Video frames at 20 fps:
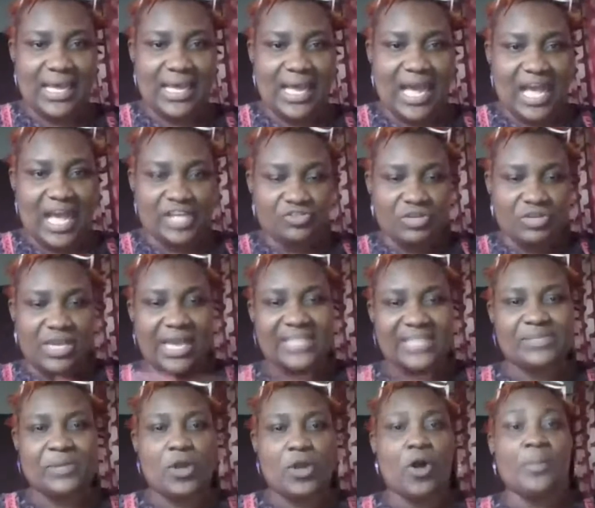as regards
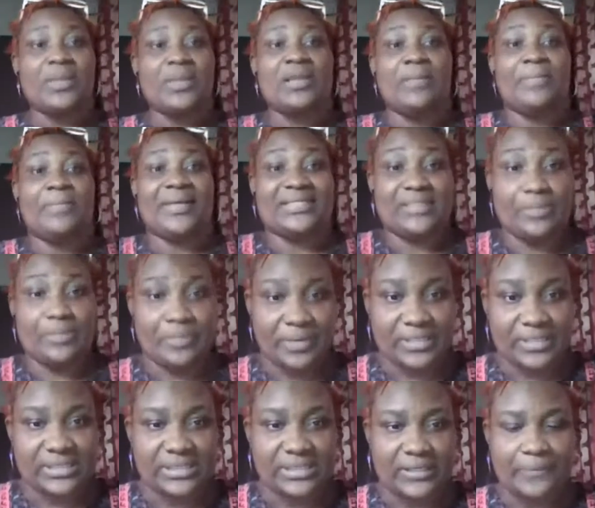becoming a better
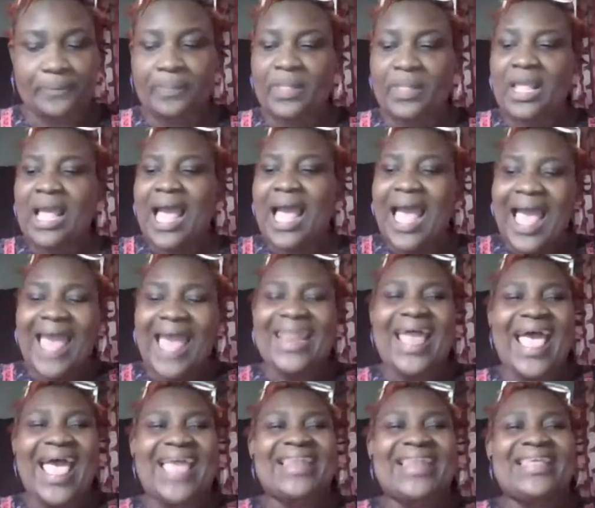person. And
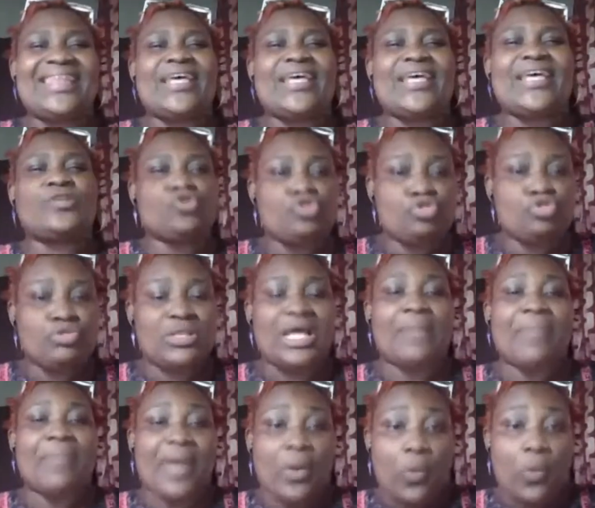I needed to do
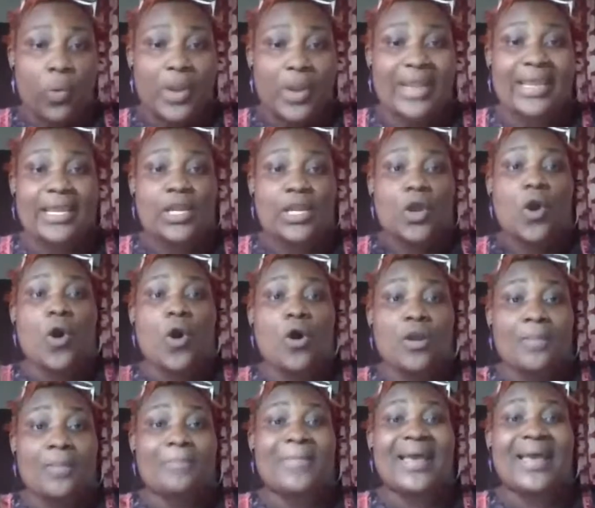that by working
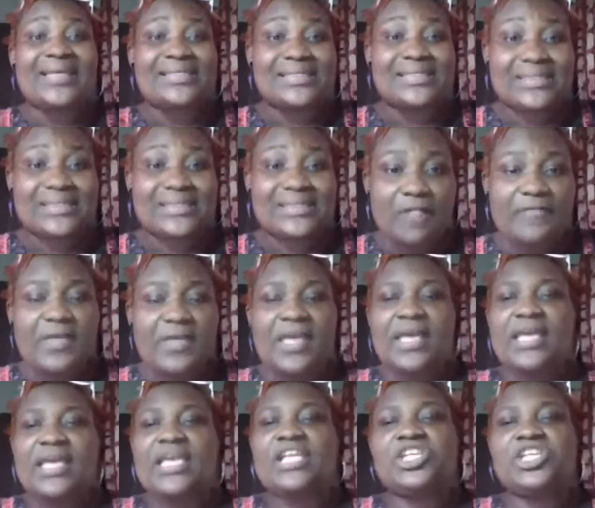on myself.
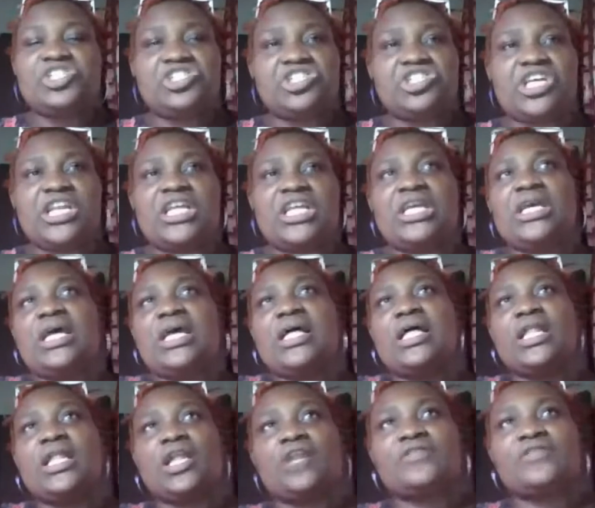Initially,
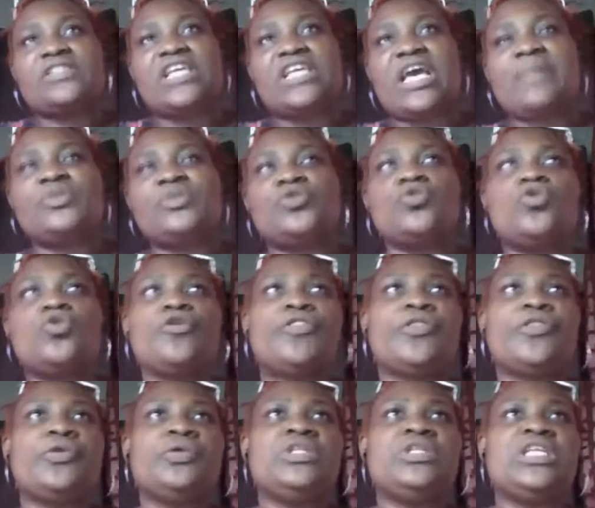a lot of times you go
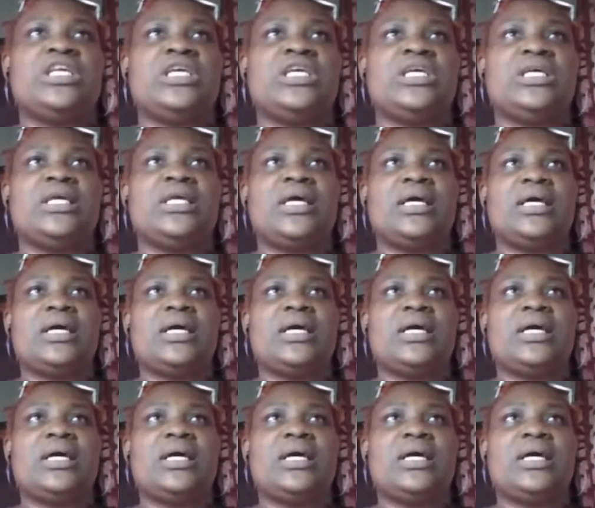through the